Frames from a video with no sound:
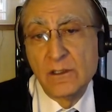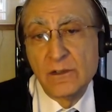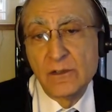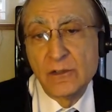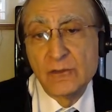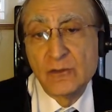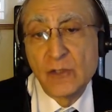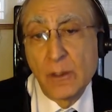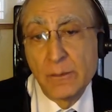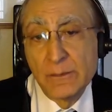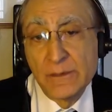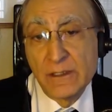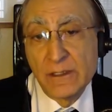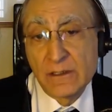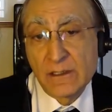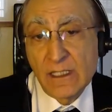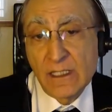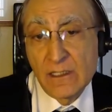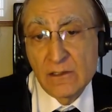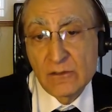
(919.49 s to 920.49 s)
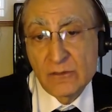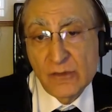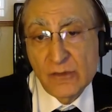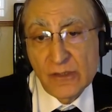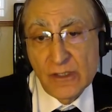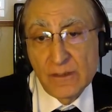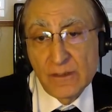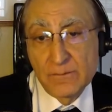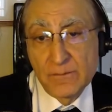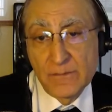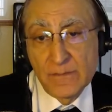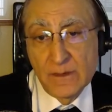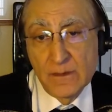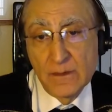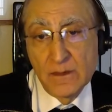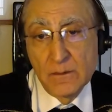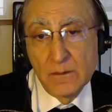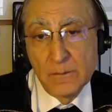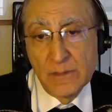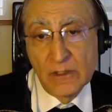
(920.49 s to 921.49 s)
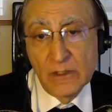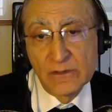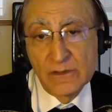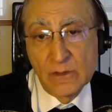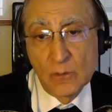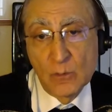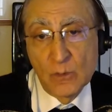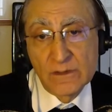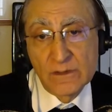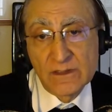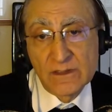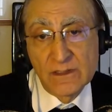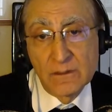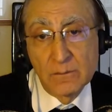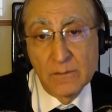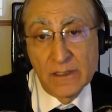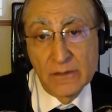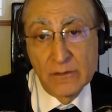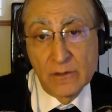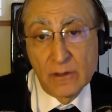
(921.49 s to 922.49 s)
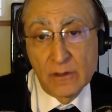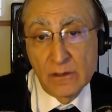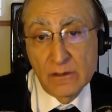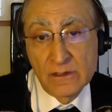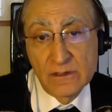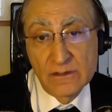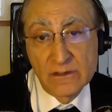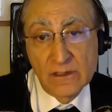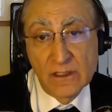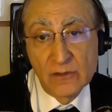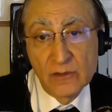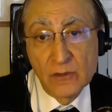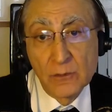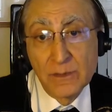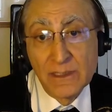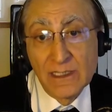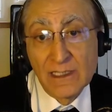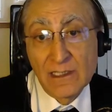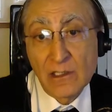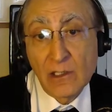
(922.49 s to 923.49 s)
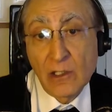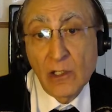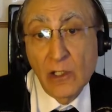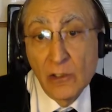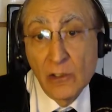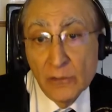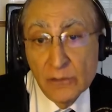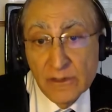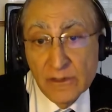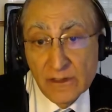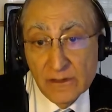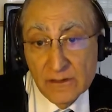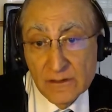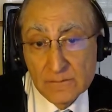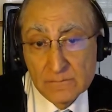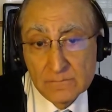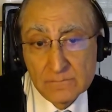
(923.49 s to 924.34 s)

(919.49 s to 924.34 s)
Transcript: the dominant culture, because it wants the minorities to be included.